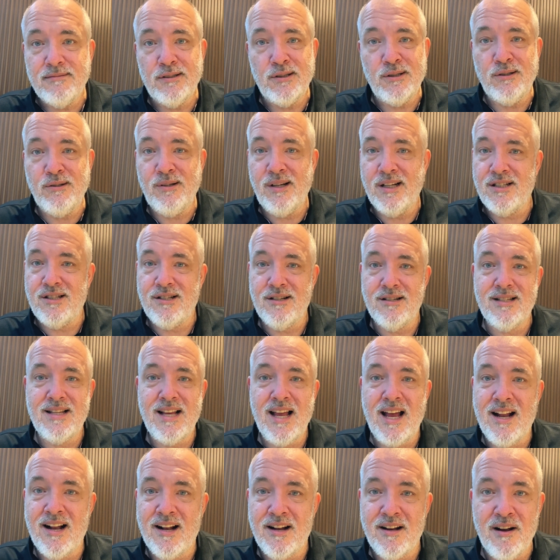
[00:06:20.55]
who had just
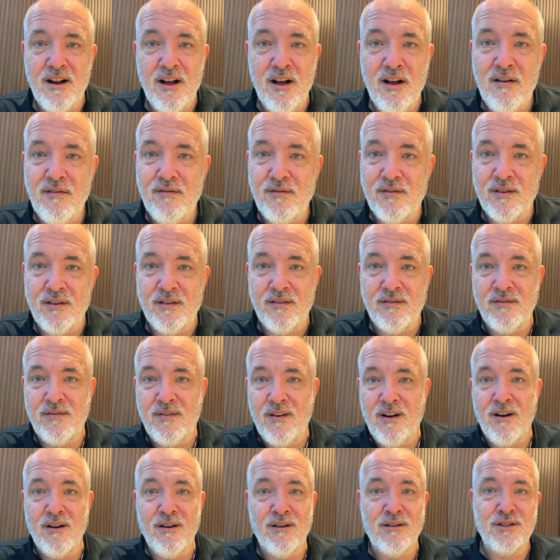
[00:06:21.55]
had enough of
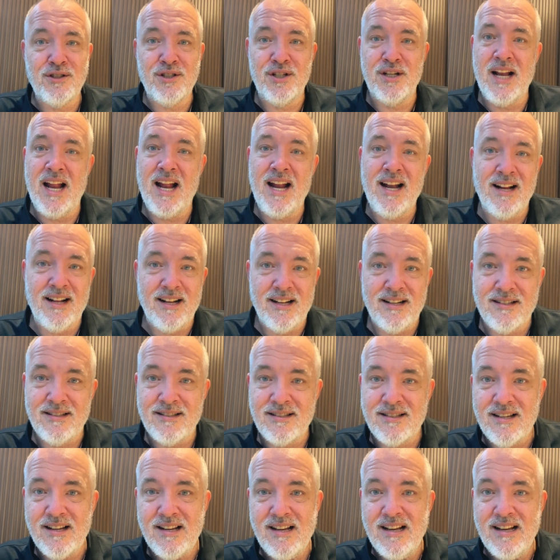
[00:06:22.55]
our shenanigans.